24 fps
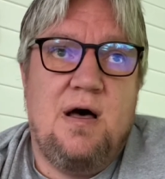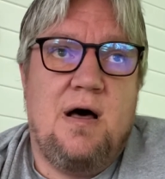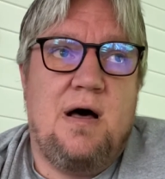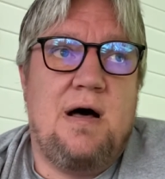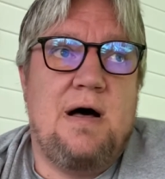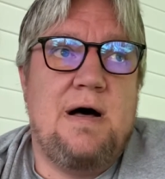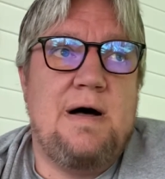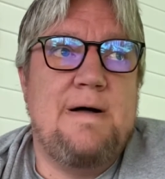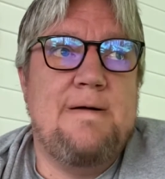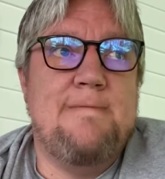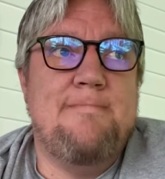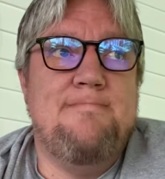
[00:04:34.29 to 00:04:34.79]

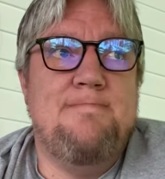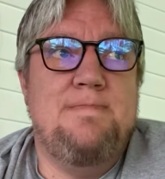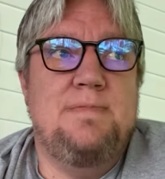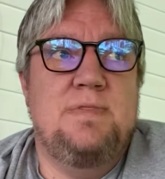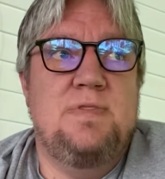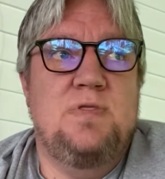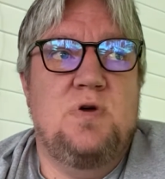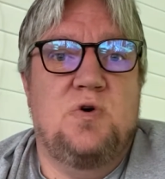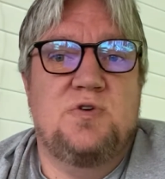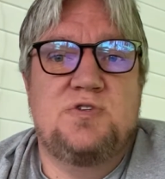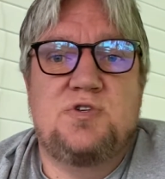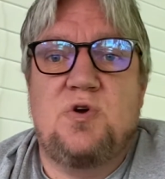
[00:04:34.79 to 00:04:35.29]

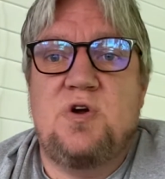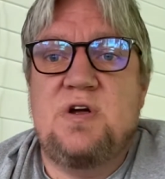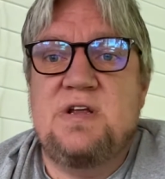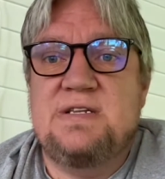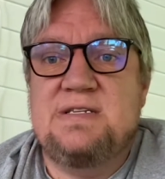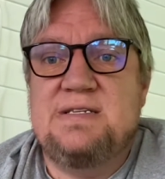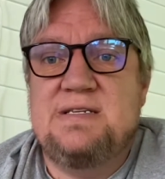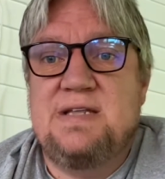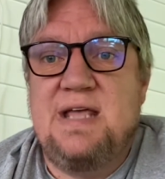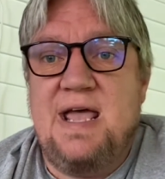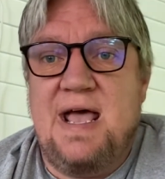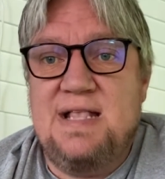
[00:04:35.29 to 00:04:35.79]
Those are
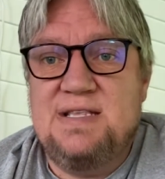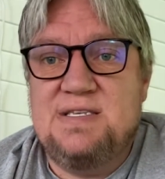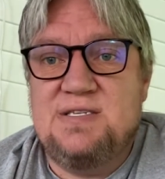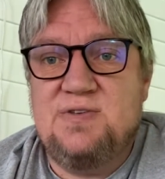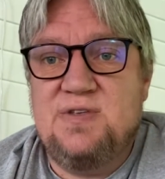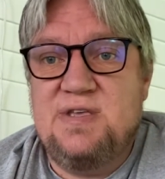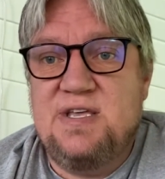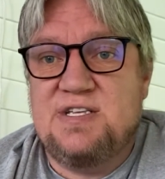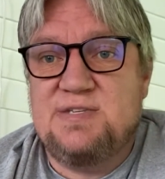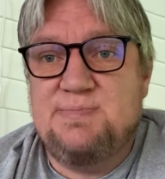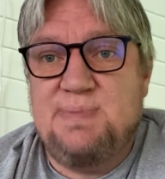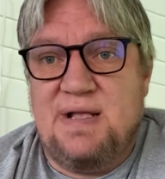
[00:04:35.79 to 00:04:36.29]

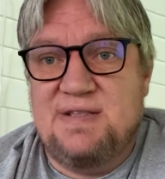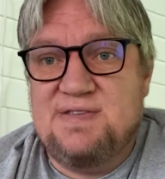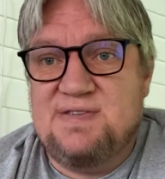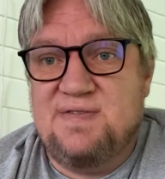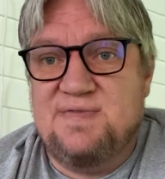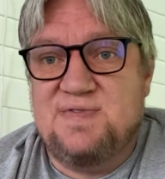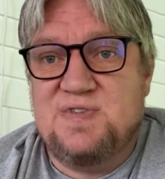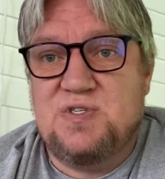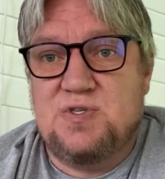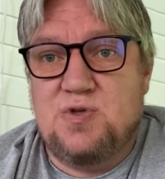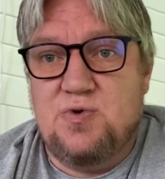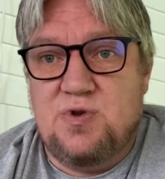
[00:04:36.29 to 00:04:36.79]
intensely
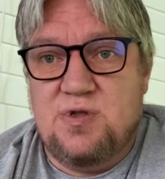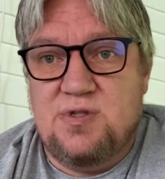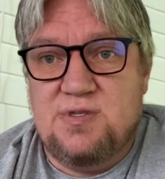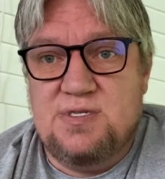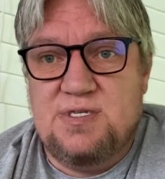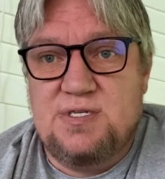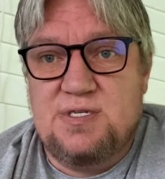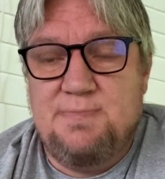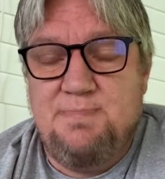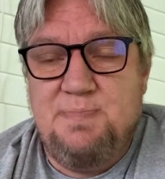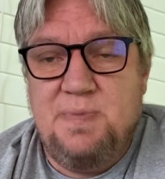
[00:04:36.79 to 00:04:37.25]
expensive students.